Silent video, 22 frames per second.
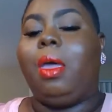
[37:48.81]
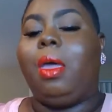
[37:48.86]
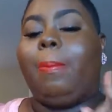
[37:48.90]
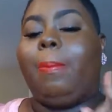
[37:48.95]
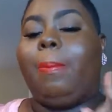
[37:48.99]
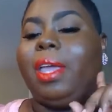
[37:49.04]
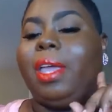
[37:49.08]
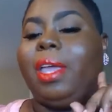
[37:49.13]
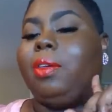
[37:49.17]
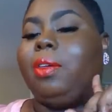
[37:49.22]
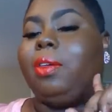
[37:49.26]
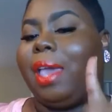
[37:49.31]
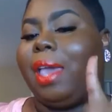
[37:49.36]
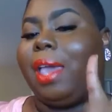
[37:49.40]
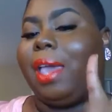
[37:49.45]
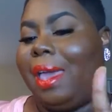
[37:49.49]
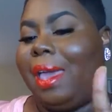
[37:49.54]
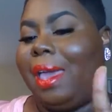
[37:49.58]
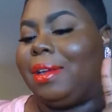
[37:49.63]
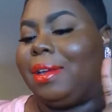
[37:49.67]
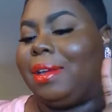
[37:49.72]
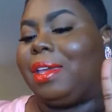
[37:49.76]
But you
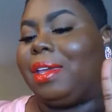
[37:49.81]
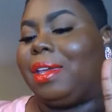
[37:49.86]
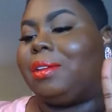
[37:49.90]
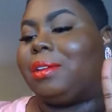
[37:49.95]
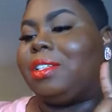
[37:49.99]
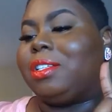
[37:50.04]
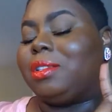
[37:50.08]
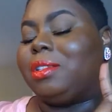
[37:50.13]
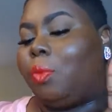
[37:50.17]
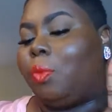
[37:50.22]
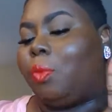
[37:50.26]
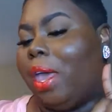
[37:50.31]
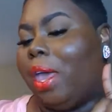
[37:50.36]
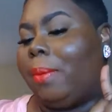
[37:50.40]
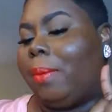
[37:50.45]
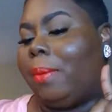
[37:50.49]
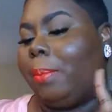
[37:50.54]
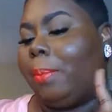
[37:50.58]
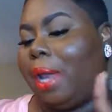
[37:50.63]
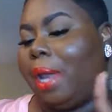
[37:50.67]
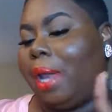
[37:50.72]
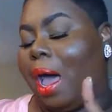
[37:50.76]
can get a
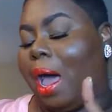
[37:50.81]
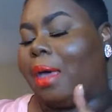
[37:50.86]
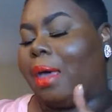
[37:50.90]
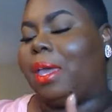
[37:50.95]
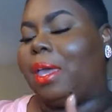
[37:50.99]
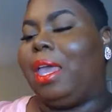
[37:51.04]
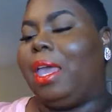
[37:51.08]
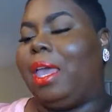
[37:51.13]
sweat block.